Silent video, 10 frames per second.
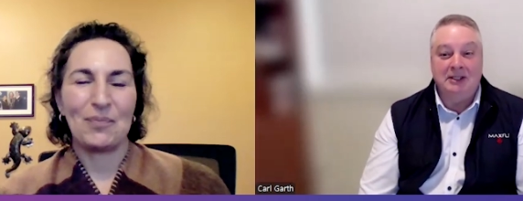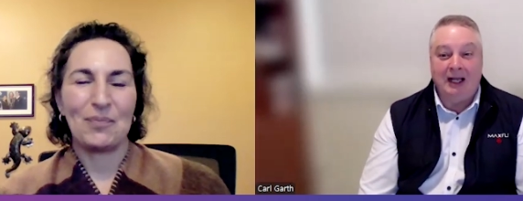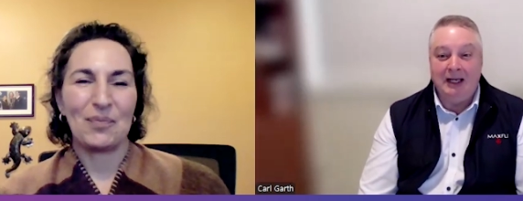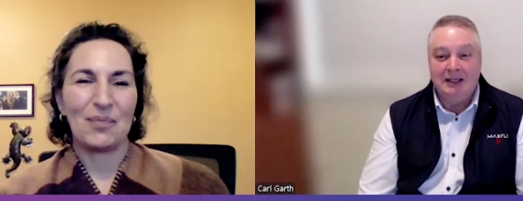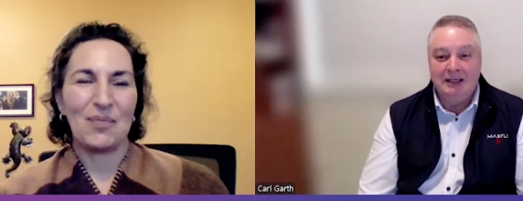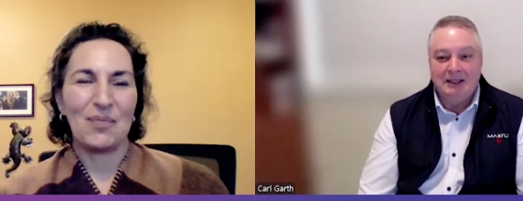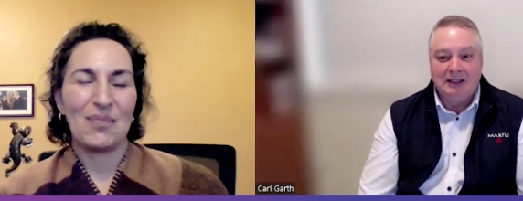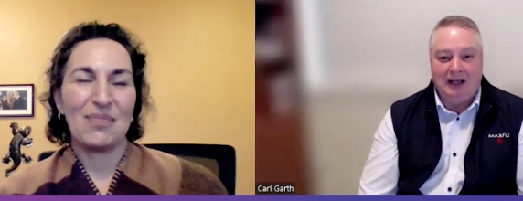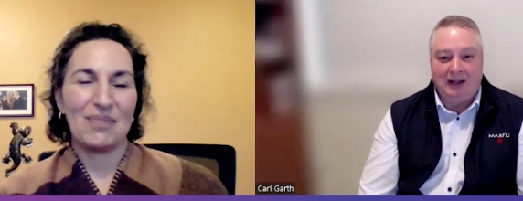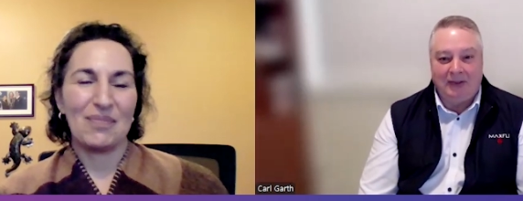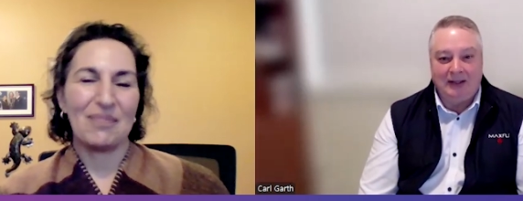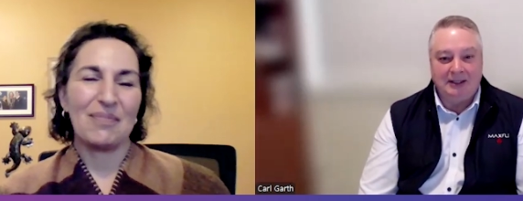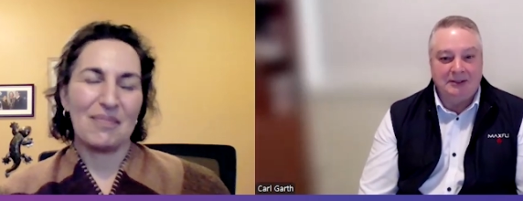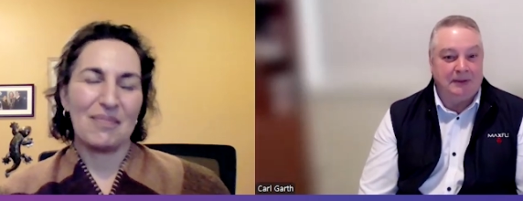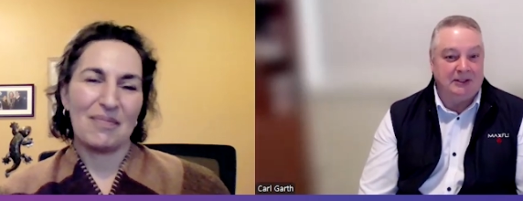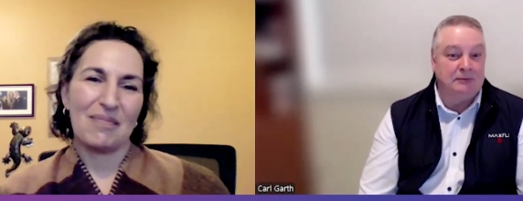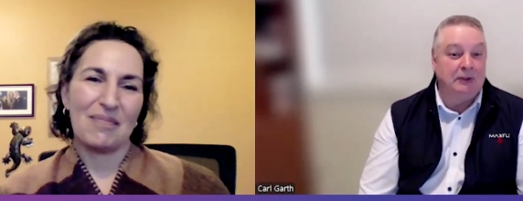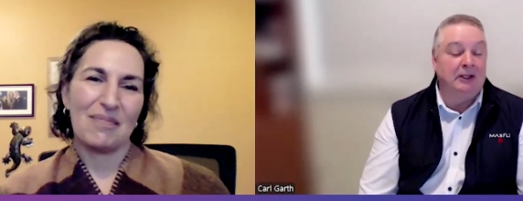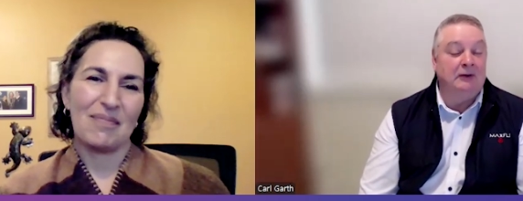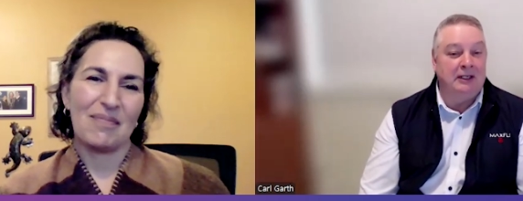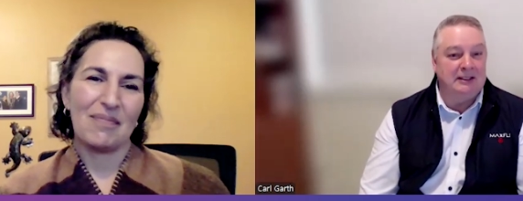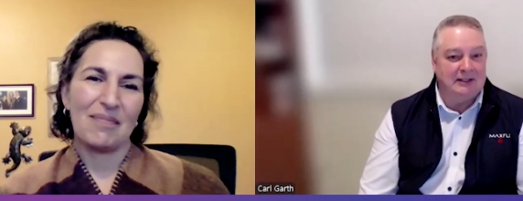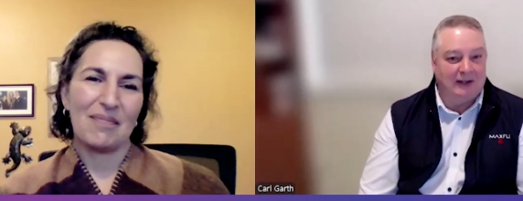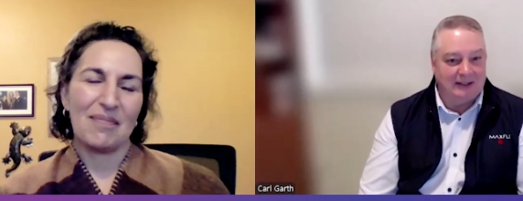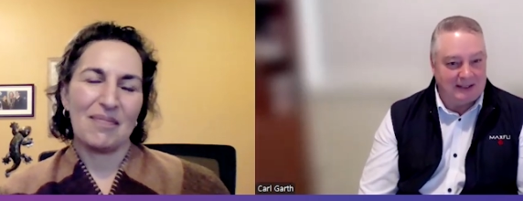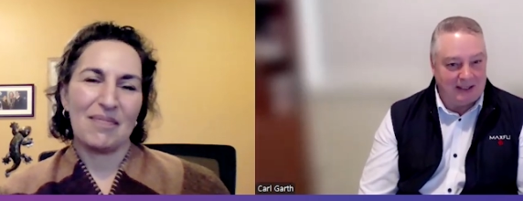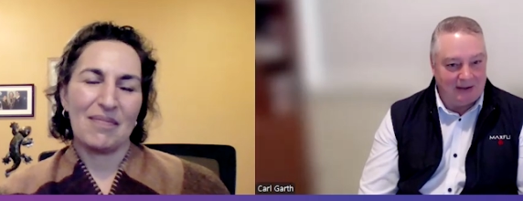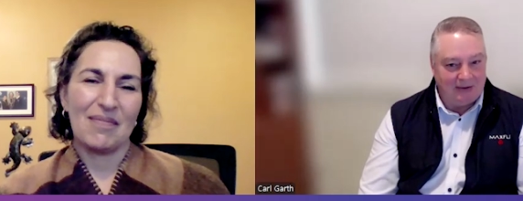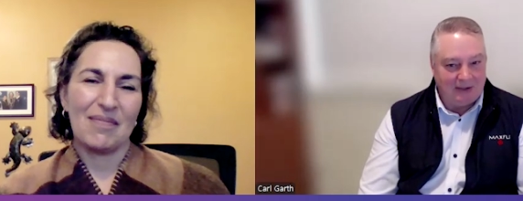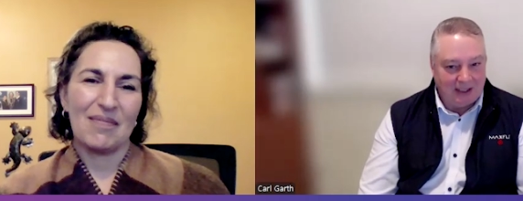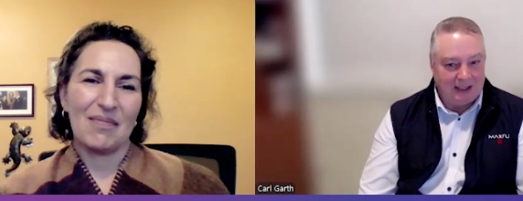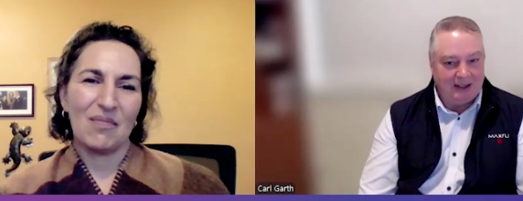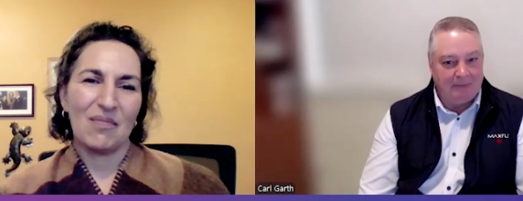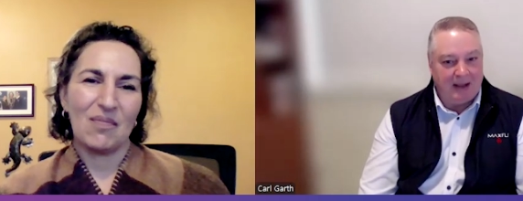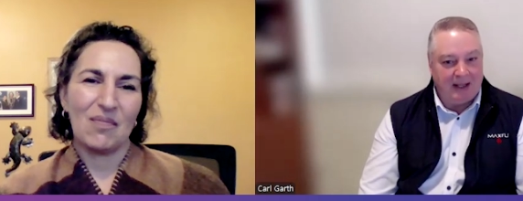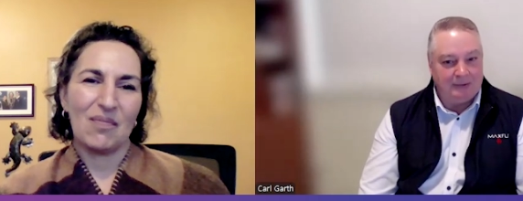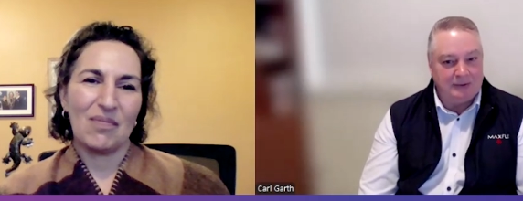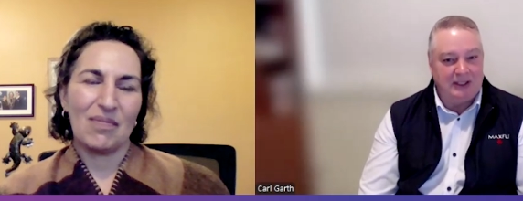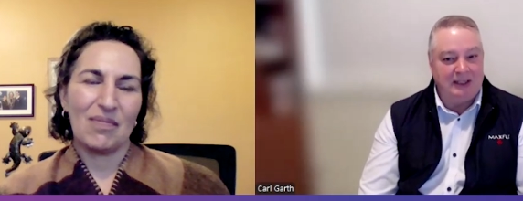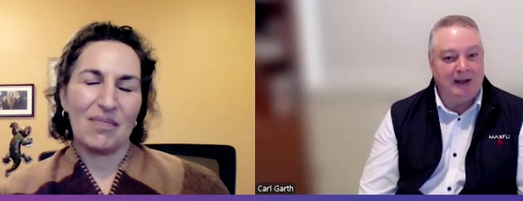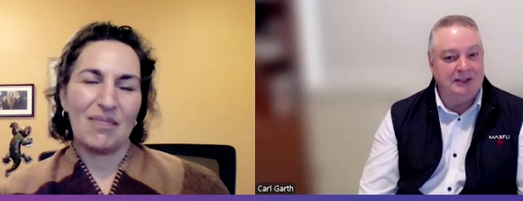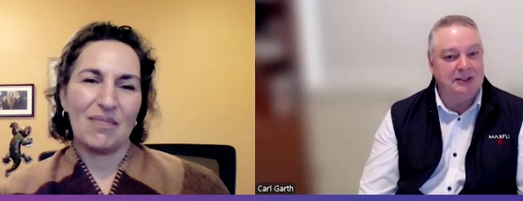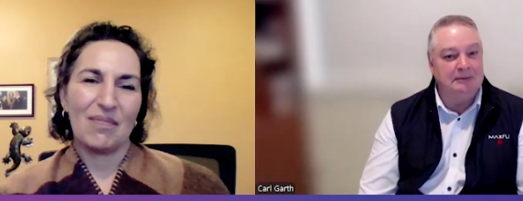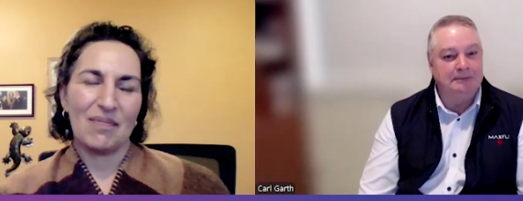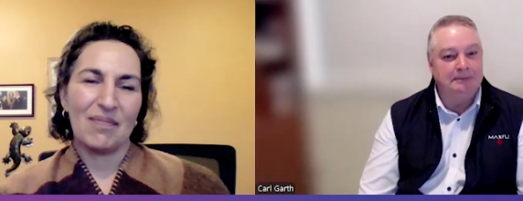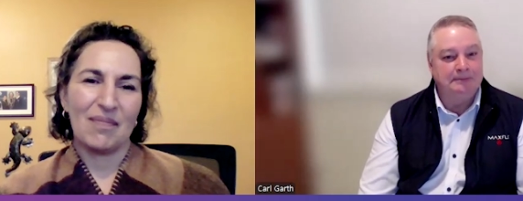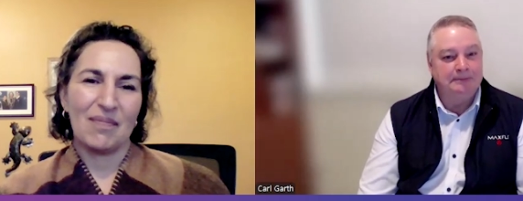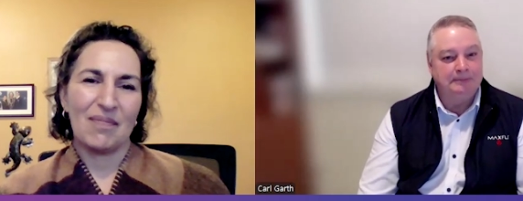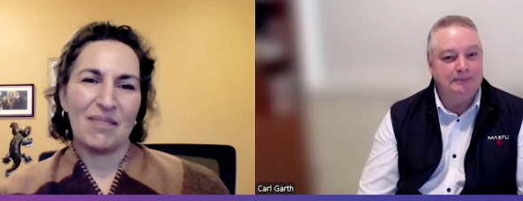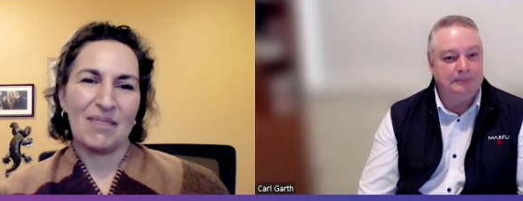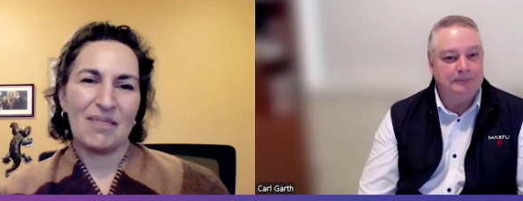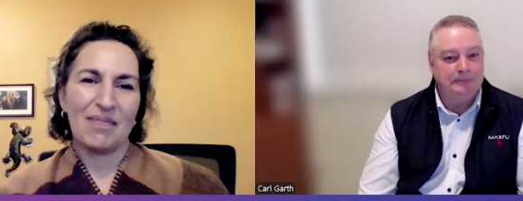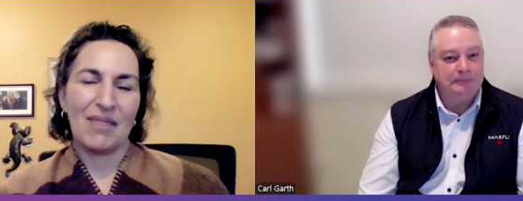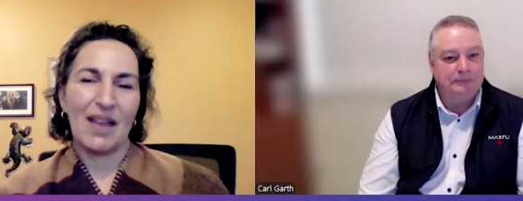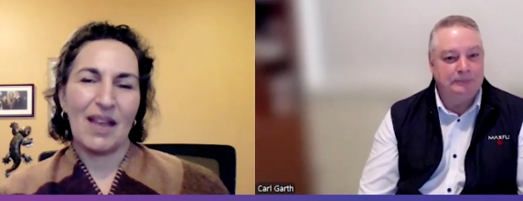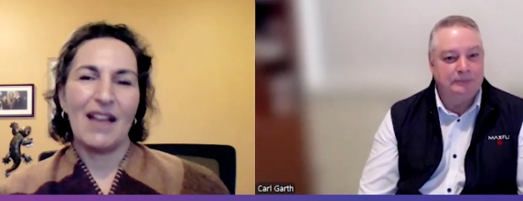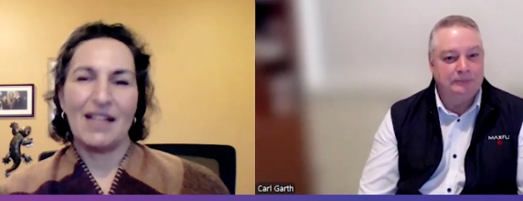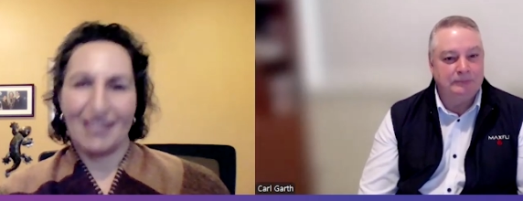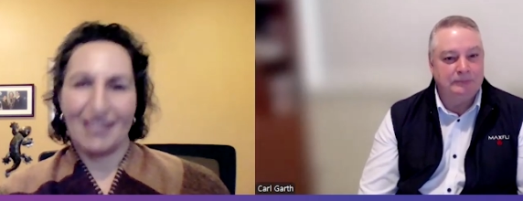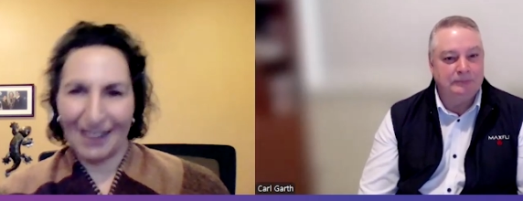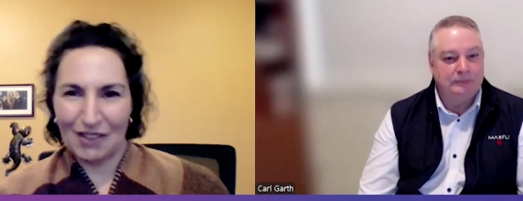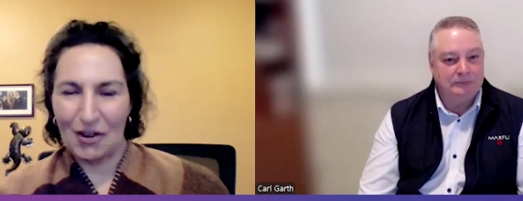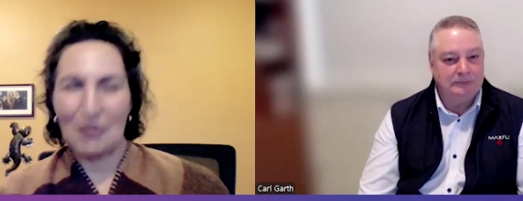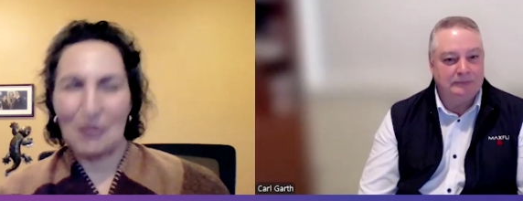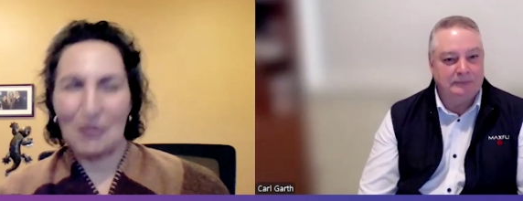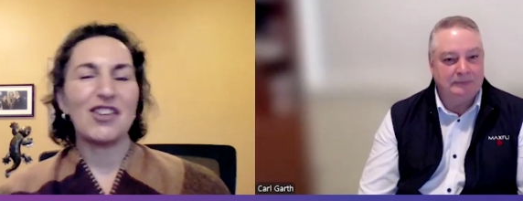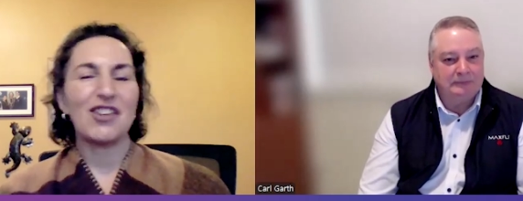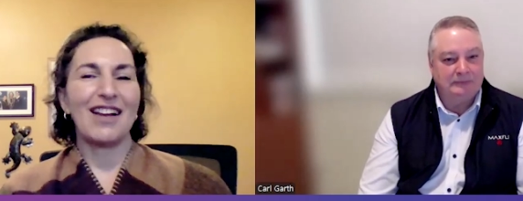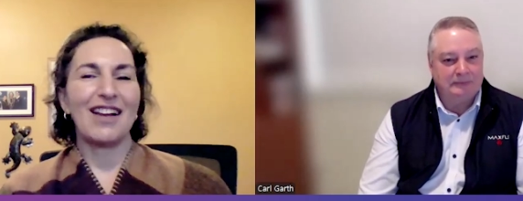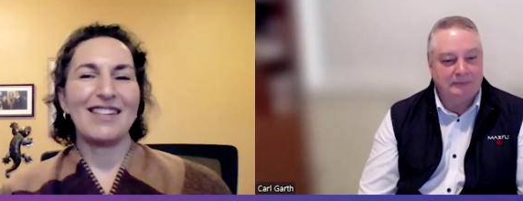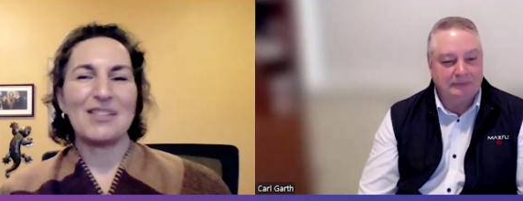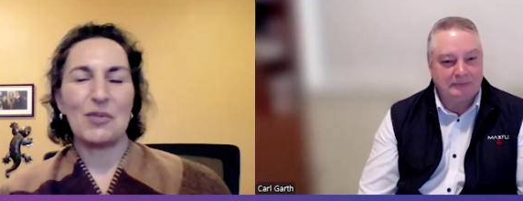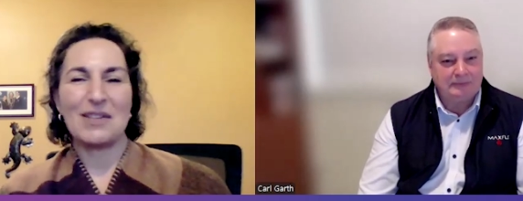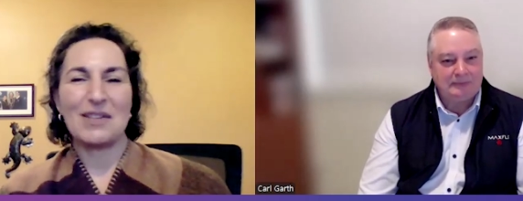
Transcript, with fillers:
Speaker 1: today. I mm. think there's been some really good insights there into the Banyule City budget.
Speaker 2: Thank you very much, Carl. It's always a